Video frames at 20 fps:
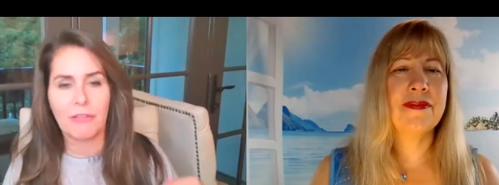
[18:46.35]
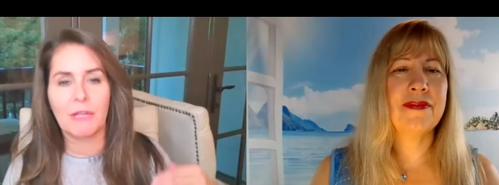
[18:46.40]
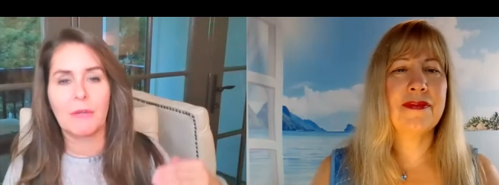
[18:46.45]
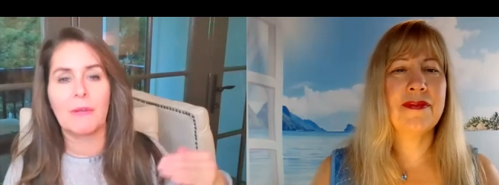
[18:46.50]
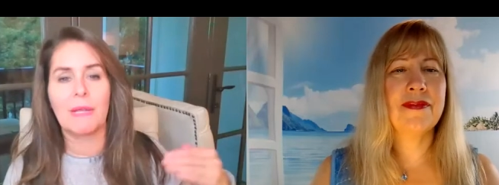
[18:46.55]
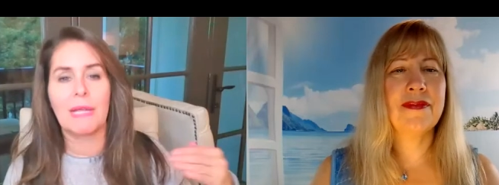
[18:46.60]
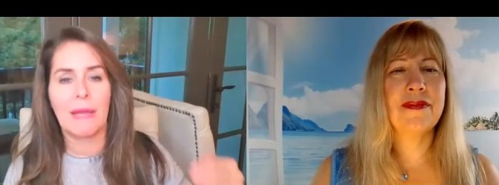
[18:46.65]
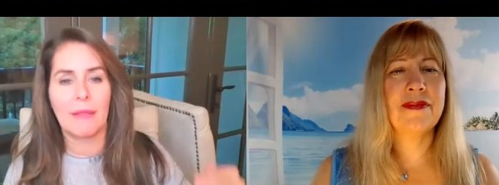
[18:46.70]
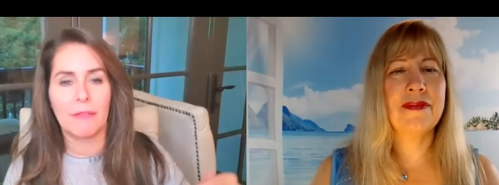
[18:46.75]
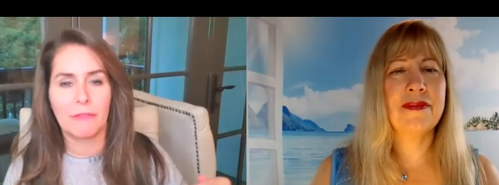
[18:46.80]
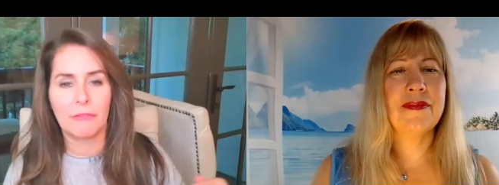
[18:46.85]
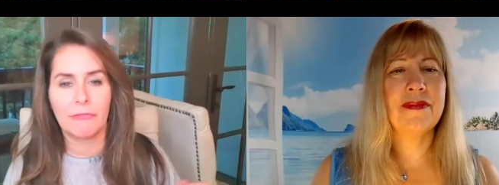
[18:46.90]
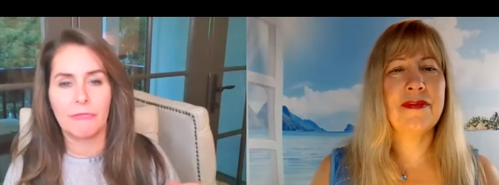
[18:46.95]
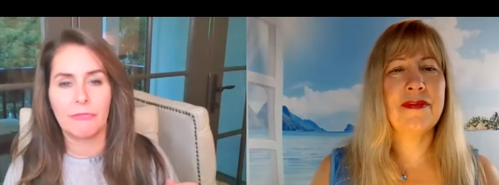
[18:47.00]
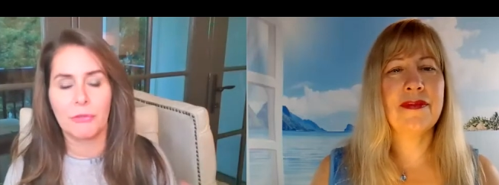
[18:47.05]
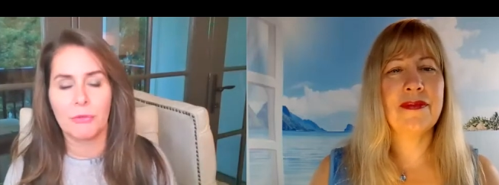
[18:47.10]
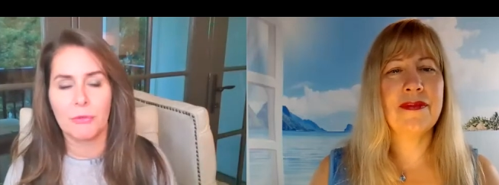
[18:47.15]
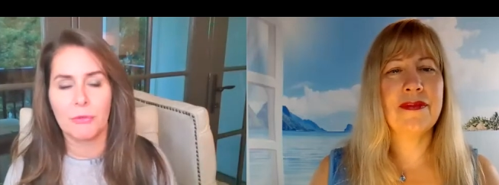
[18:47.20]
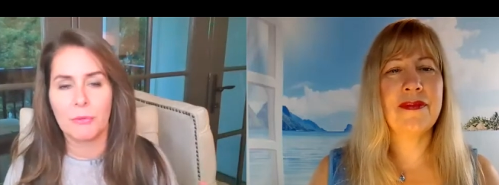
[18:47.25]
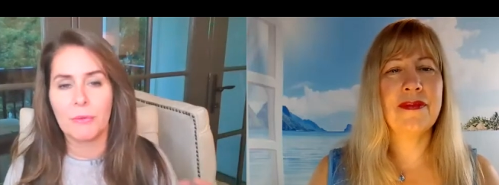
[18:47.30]
Speaker 1: figuring out the
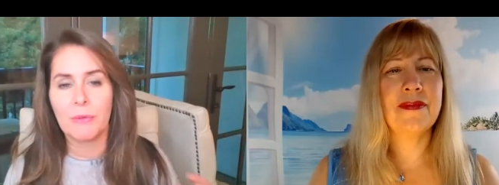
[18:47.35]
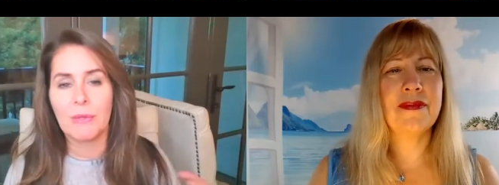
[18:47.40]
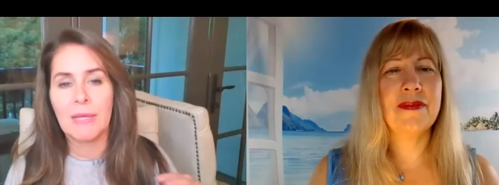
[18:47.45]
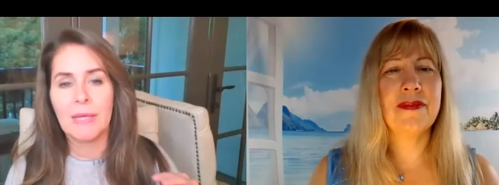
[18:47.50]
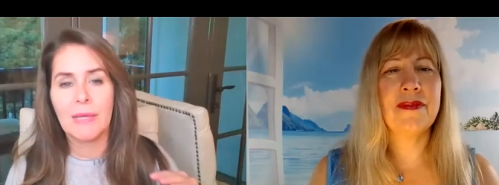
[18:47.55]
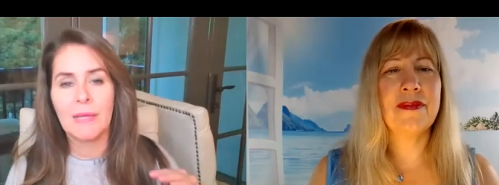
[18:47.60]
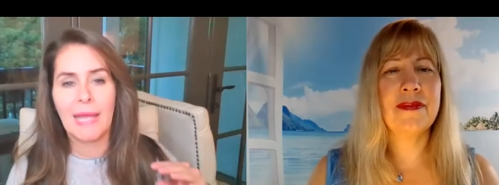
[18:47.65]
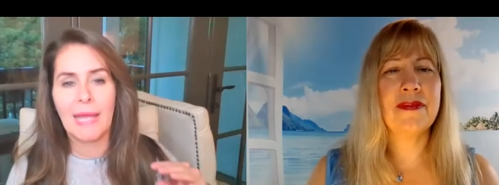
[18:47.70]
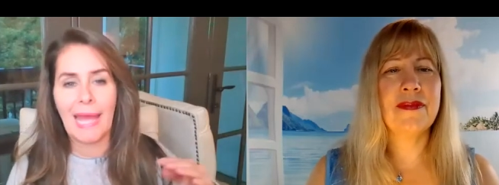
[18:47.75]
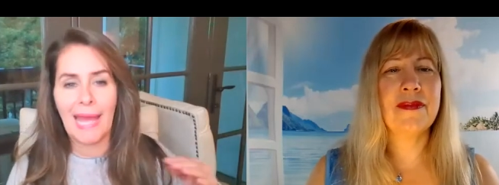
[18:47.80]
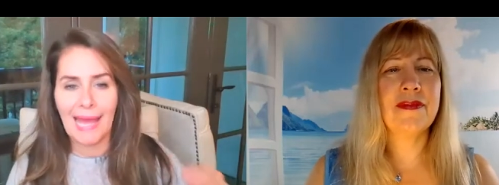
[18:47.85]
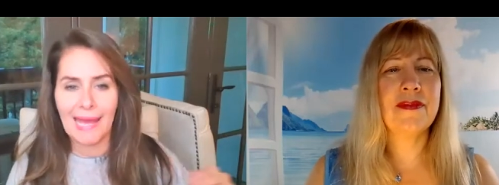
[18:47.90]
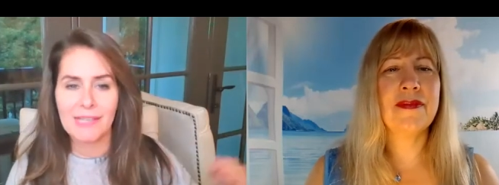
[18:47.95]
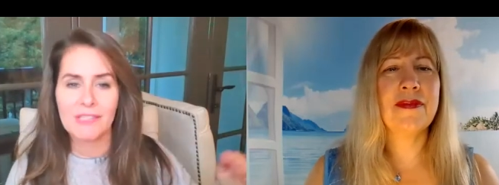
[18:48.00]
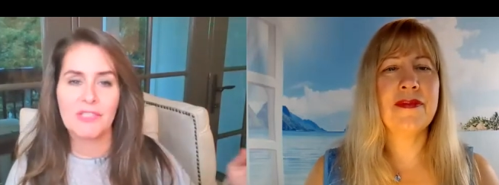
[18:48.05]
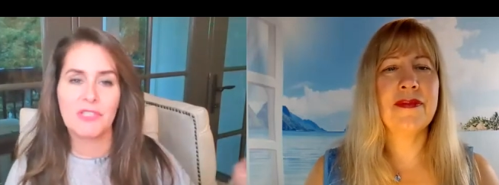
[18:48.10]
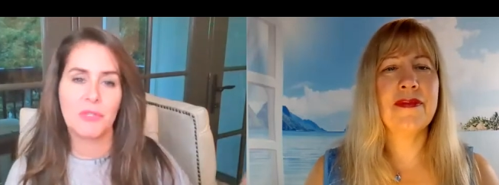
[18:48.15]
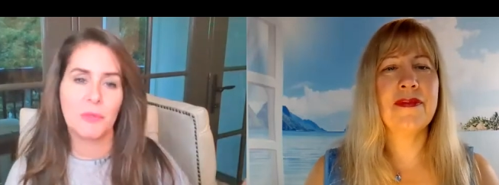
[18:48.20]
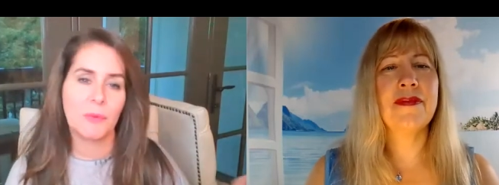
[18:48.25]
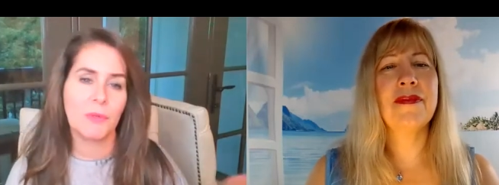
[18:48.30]
food
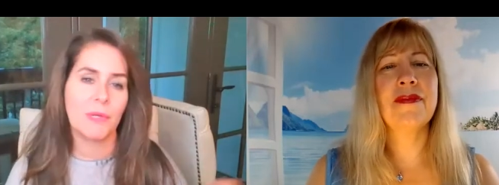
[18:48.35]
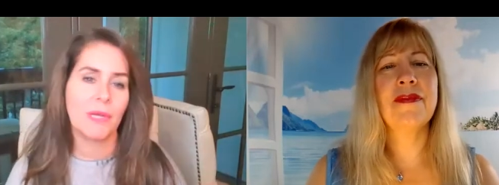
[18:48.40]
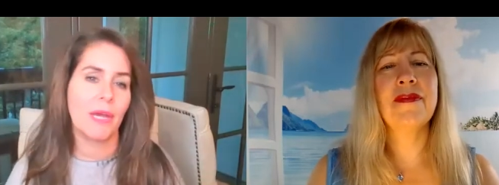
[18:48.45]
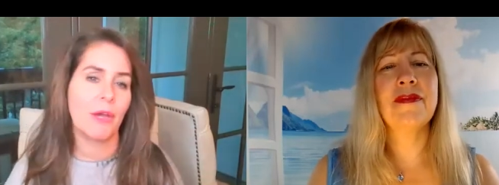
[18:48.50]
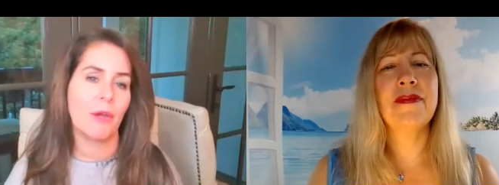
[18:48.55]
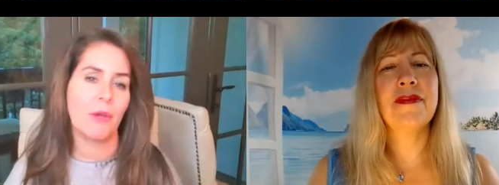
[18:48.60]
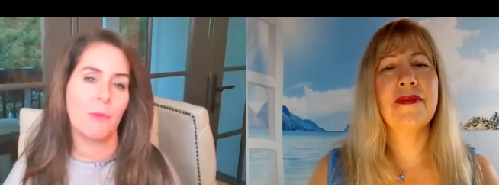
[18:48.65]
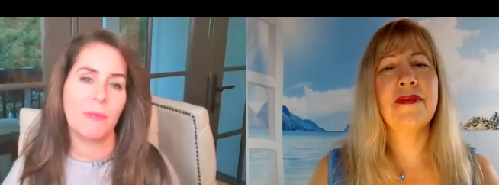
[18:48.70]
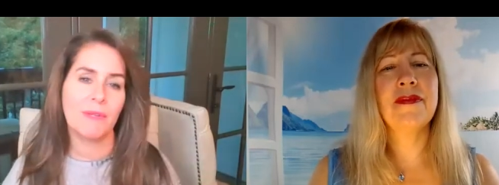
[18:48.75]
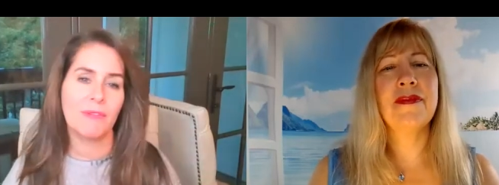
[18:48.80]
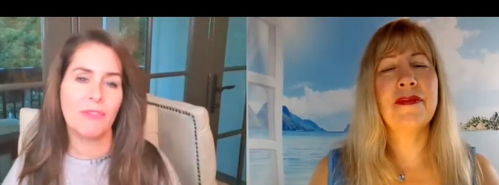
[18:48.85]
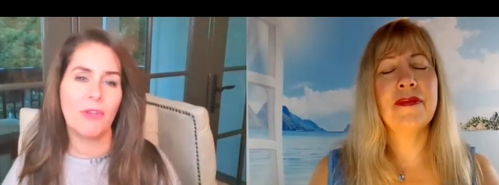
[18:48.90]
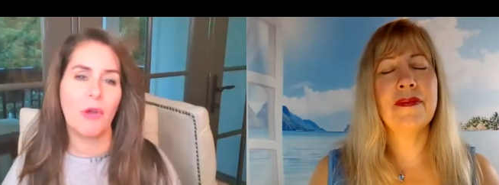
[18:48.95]
as you go but